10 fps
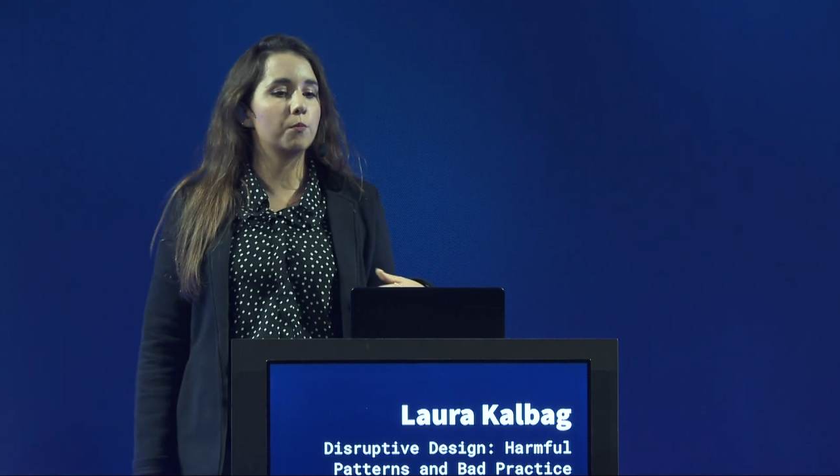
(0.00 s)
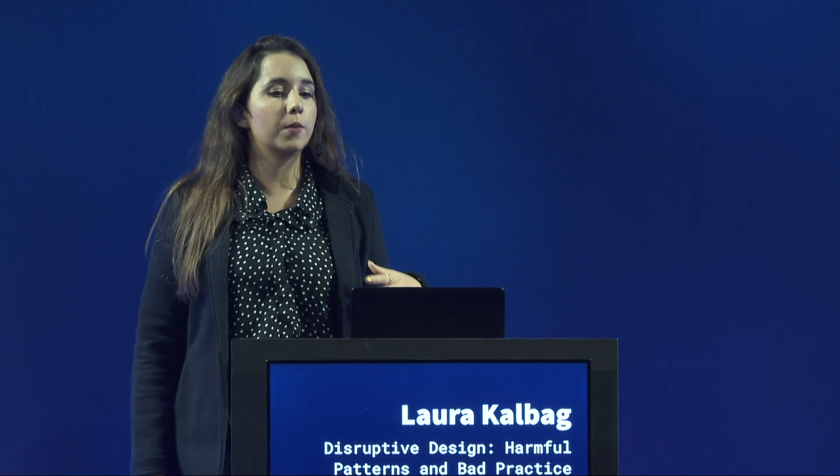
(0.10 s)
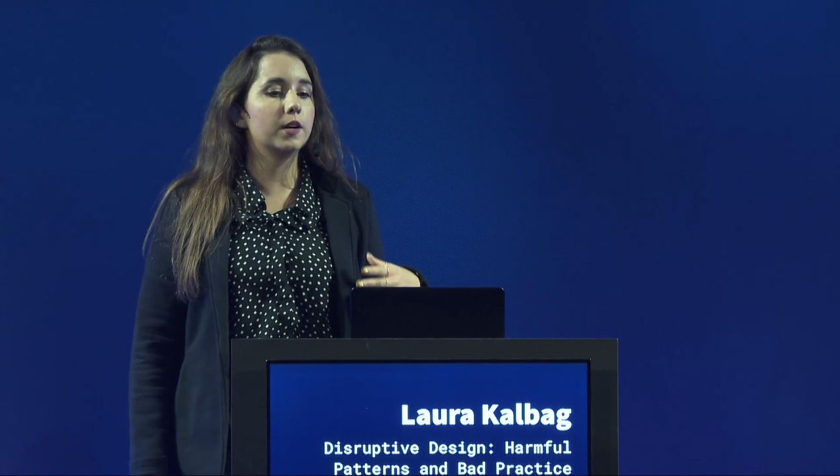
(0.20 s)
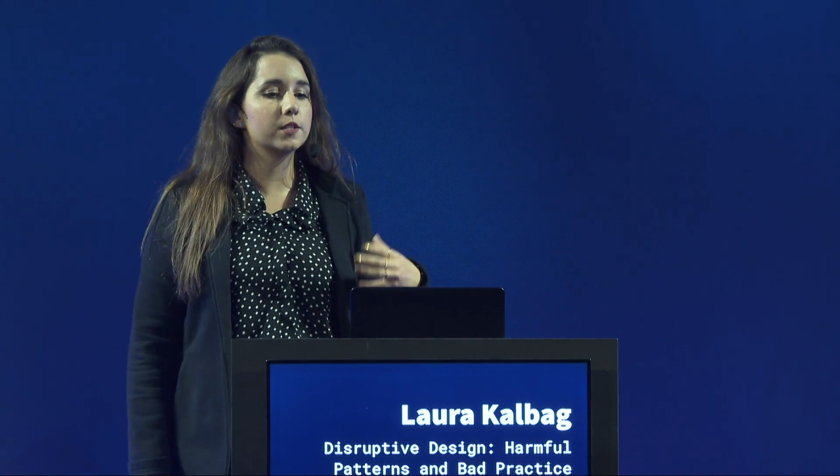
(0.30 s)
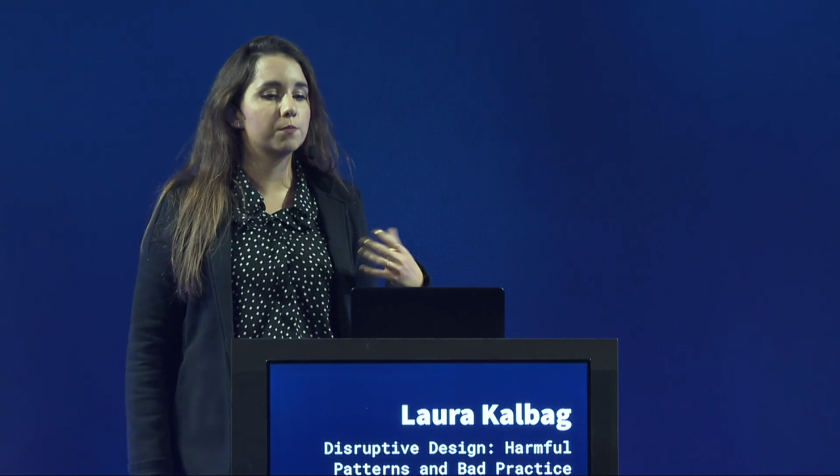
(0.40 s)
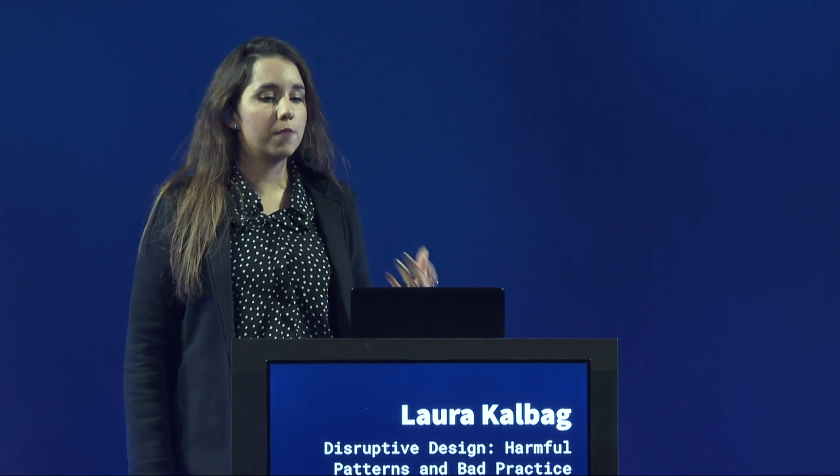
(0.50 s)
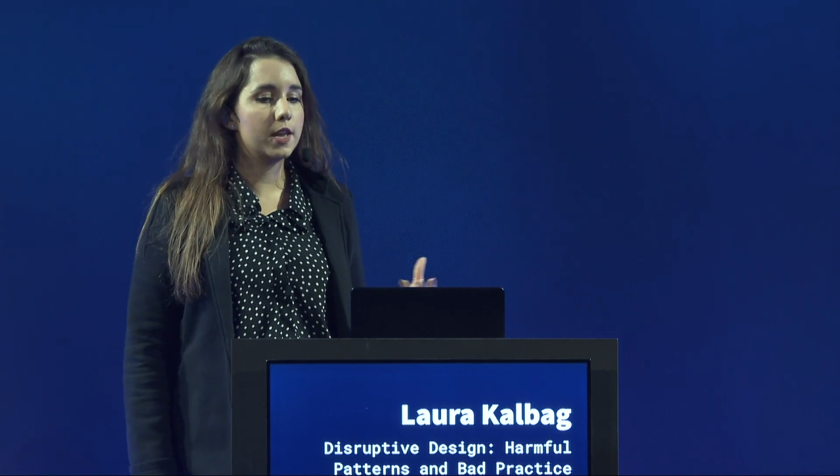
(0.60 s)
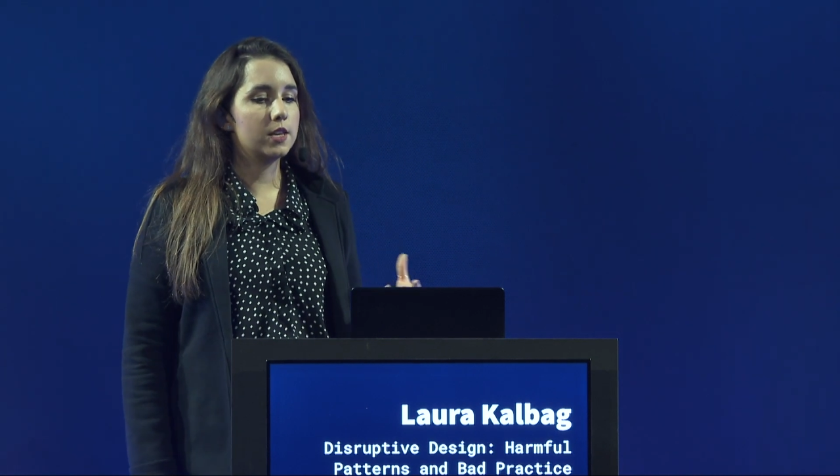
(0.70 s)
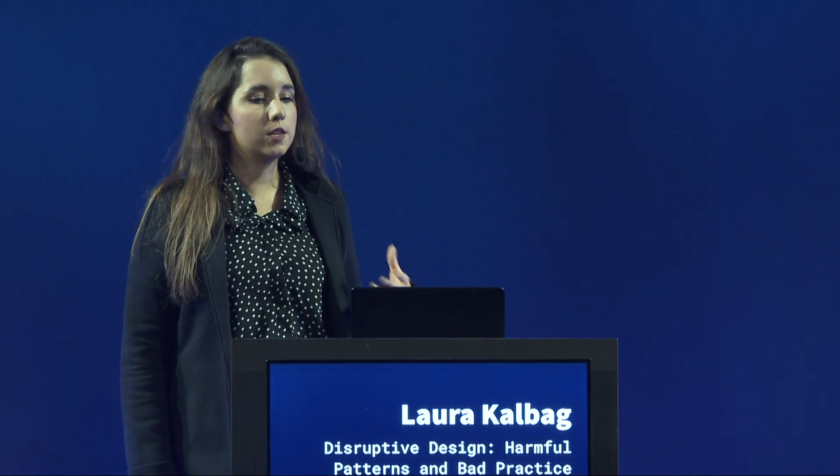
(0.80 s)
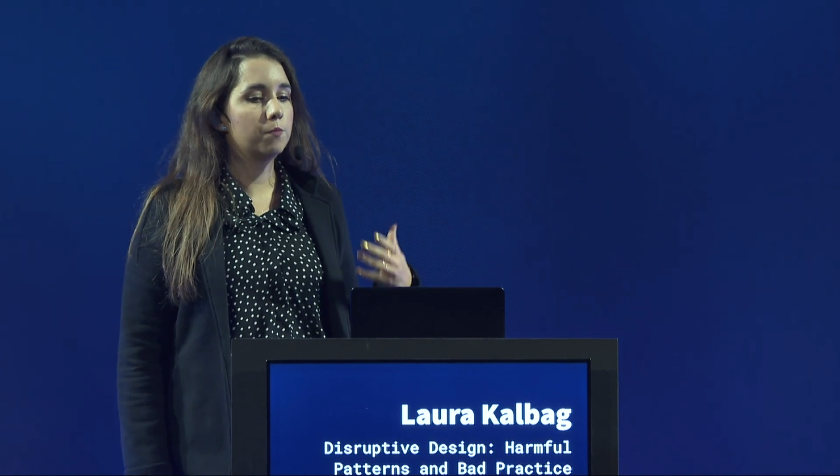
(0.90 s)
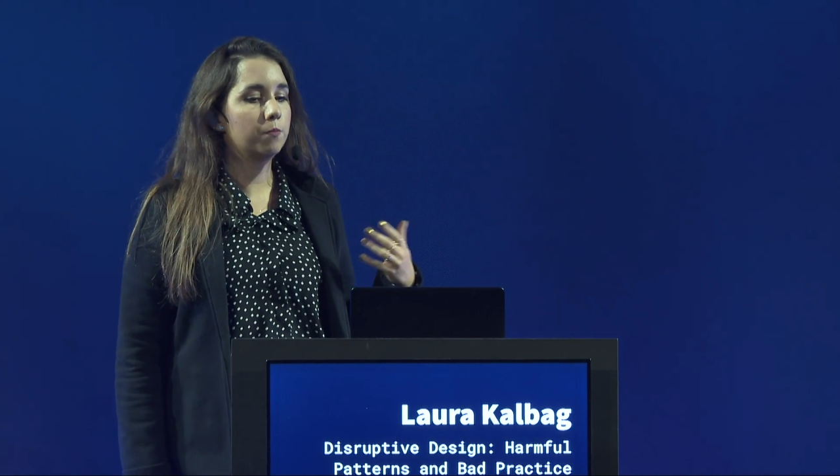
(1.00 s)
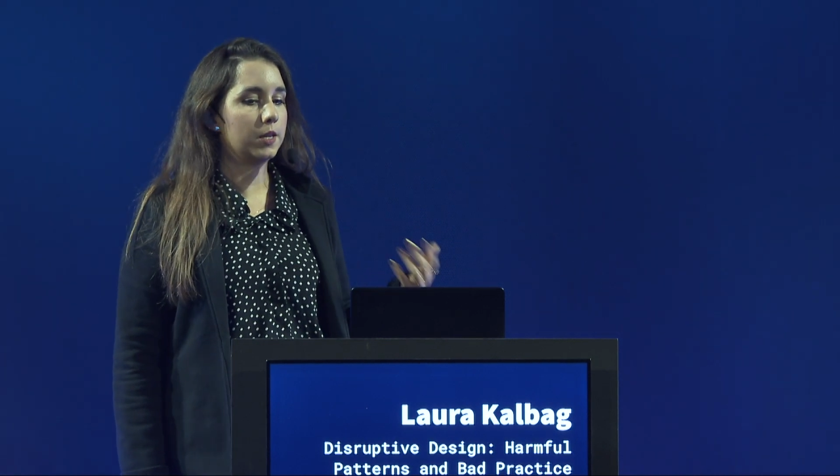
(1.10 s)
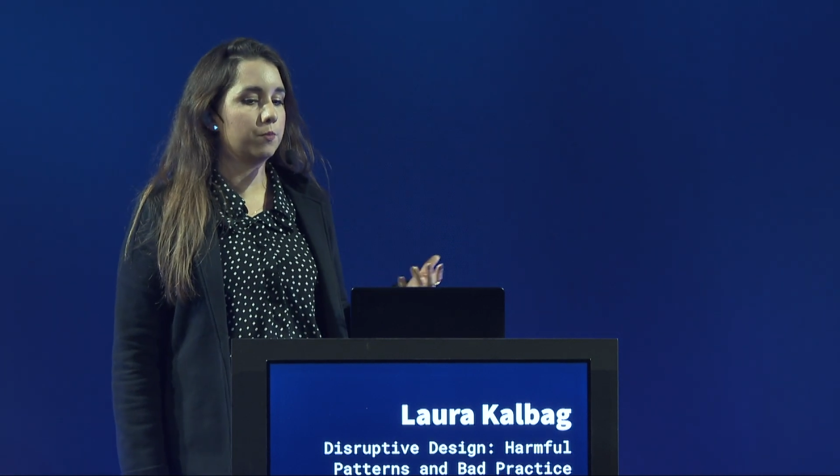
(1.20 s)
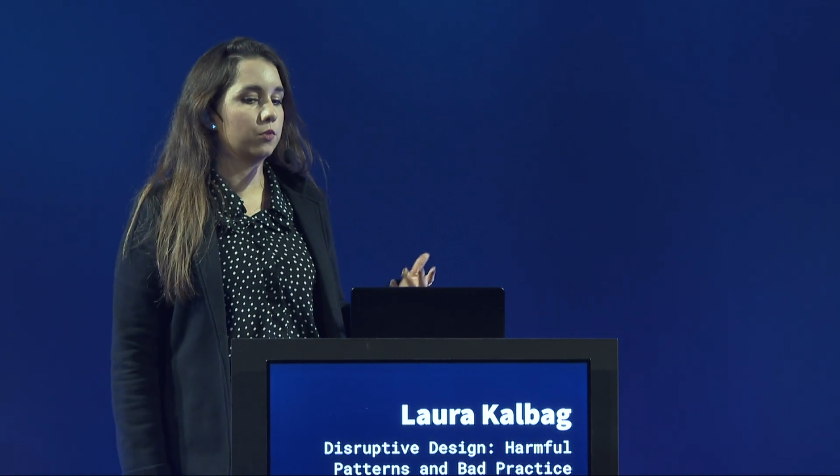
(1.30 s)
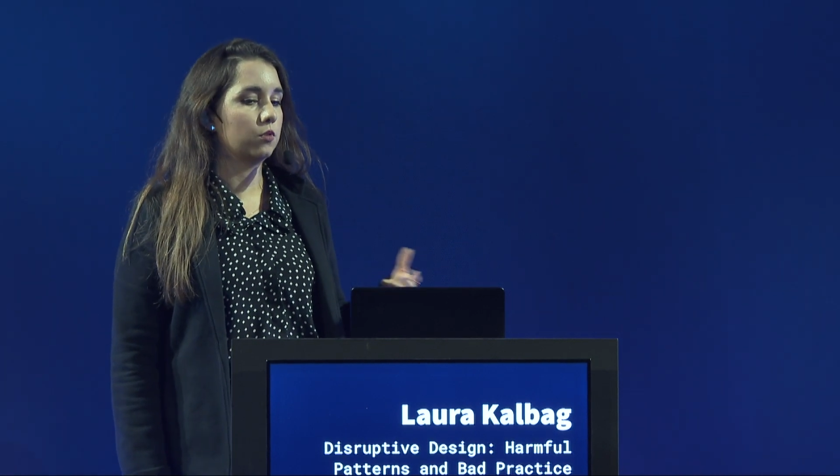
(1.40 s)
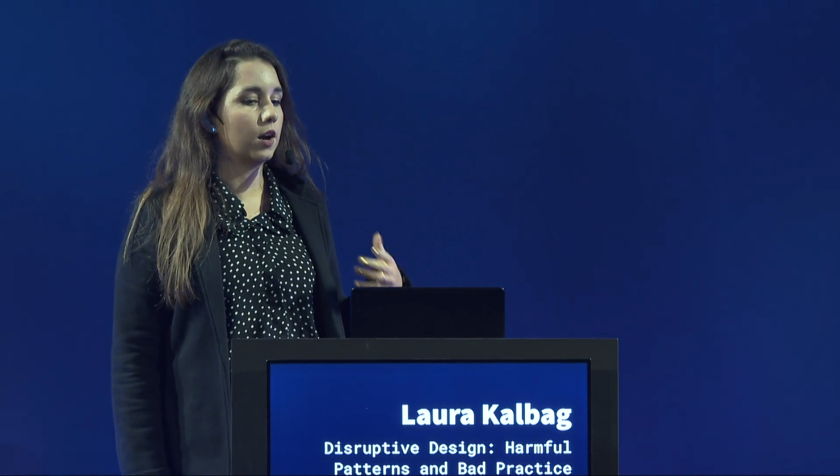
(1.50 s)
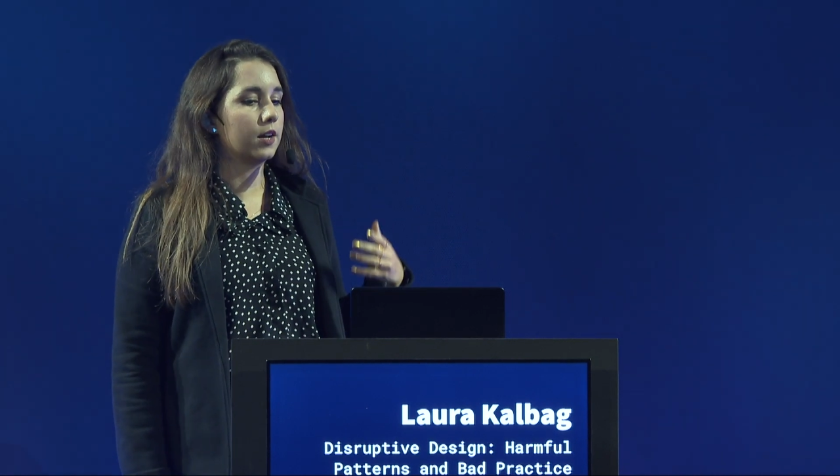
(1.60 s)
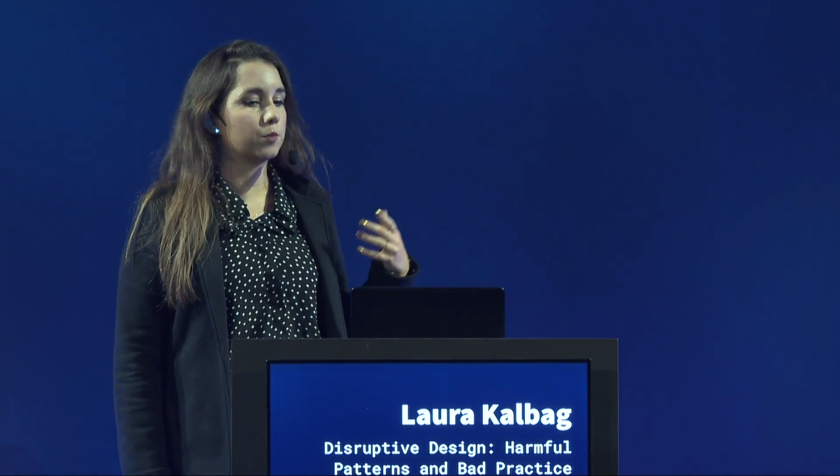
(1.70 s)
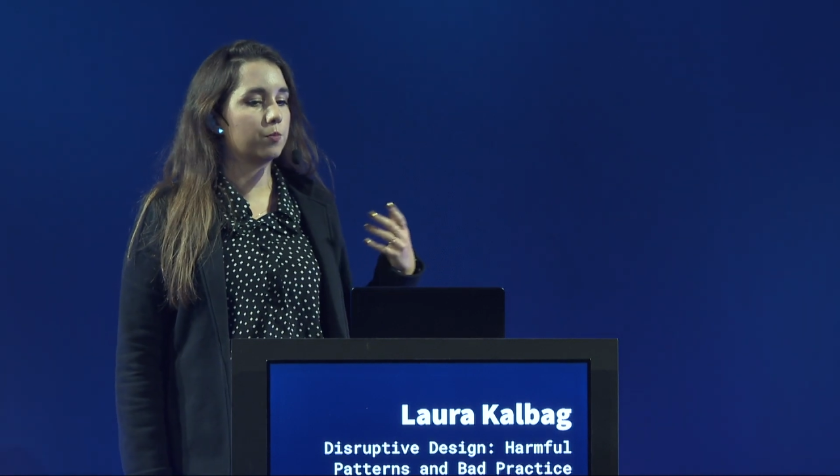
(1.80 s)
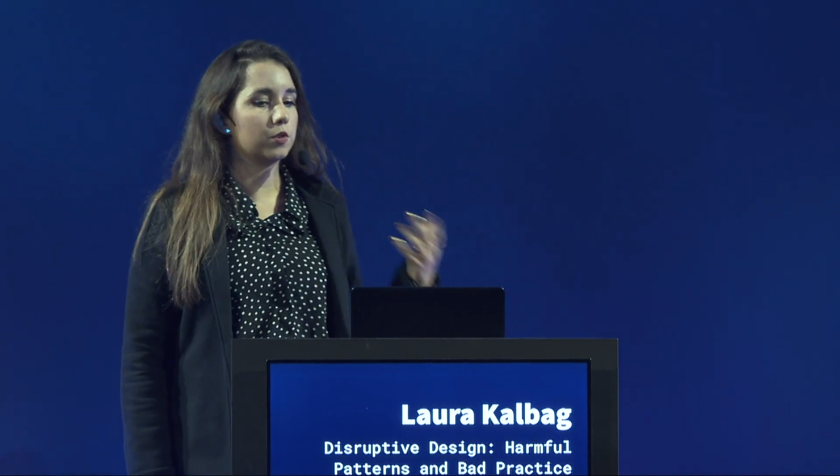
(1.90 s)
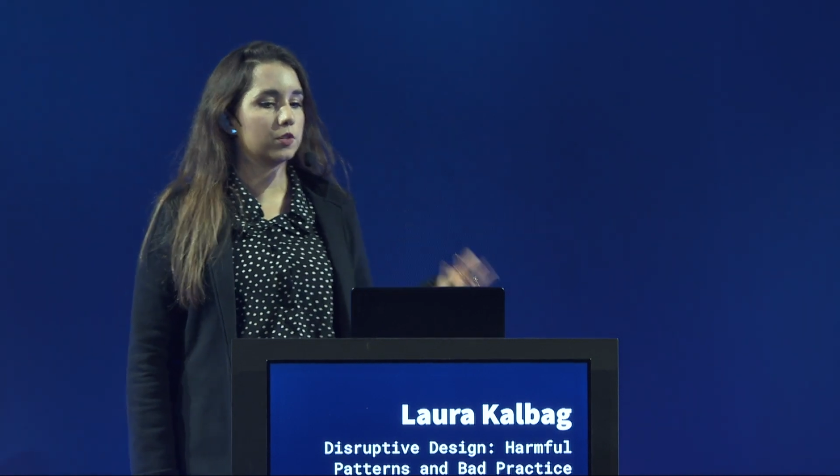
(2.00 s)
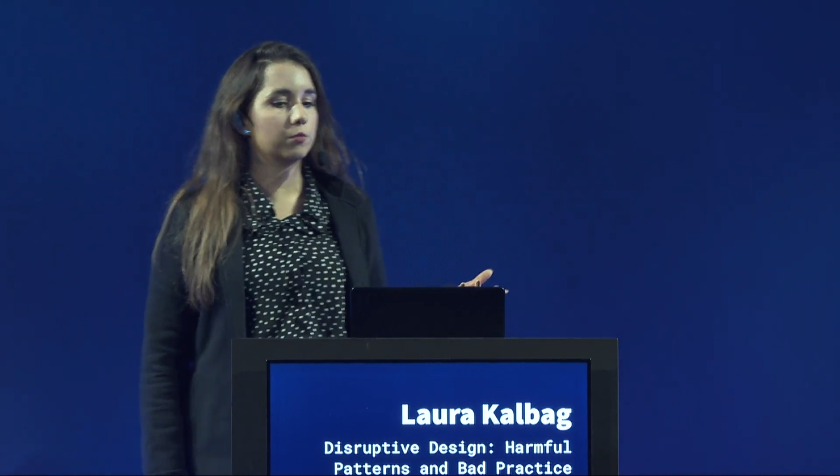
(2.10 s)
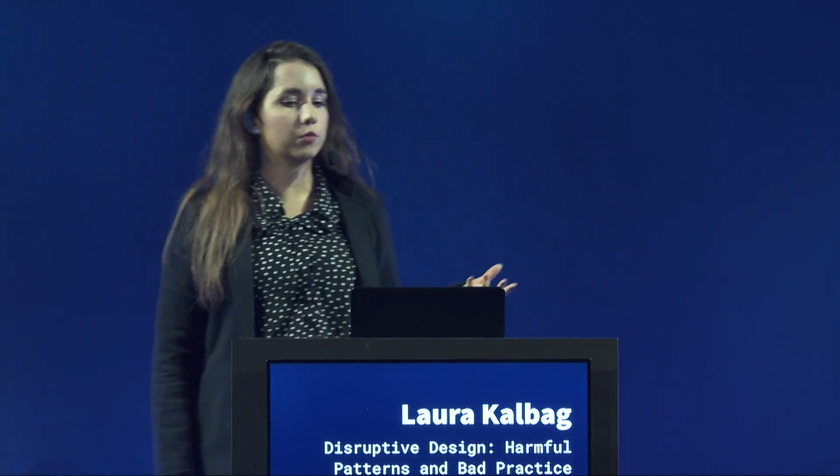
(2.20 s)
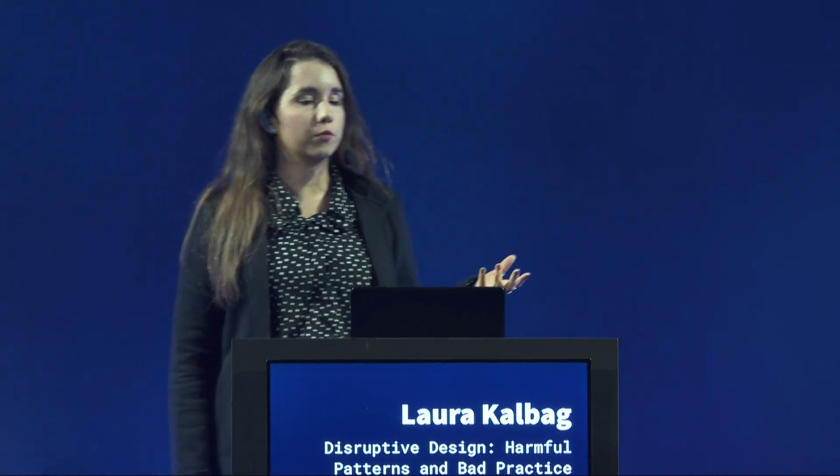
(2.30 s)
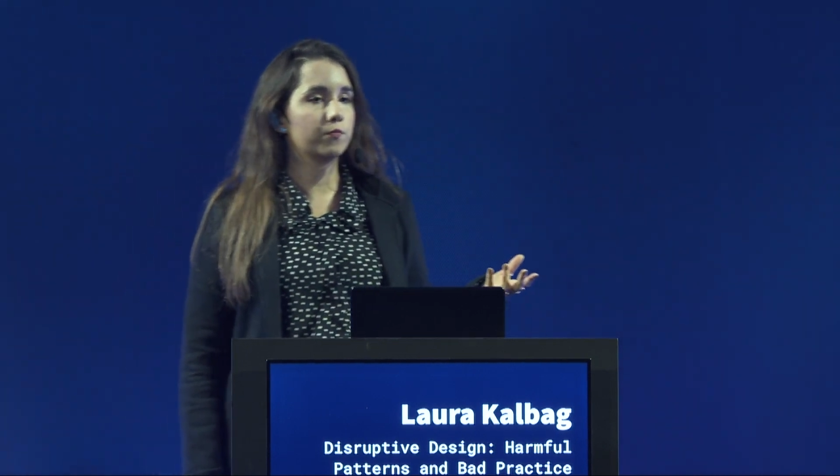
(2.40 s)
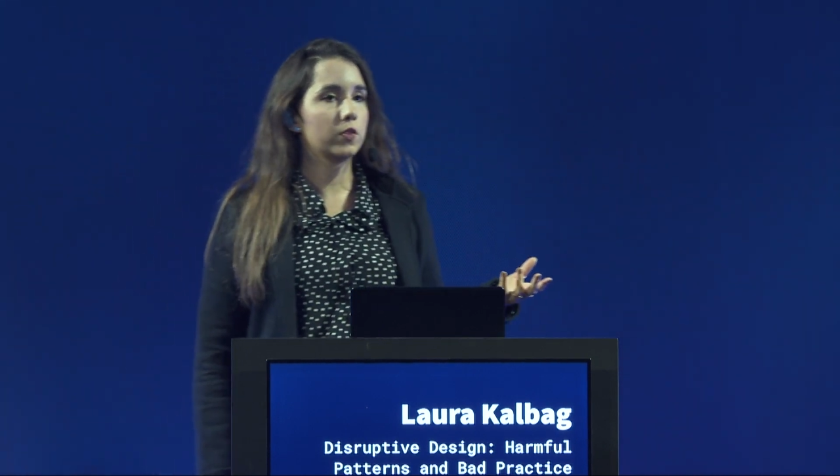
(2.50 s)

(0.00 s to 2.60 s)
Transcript: by as many people as possible,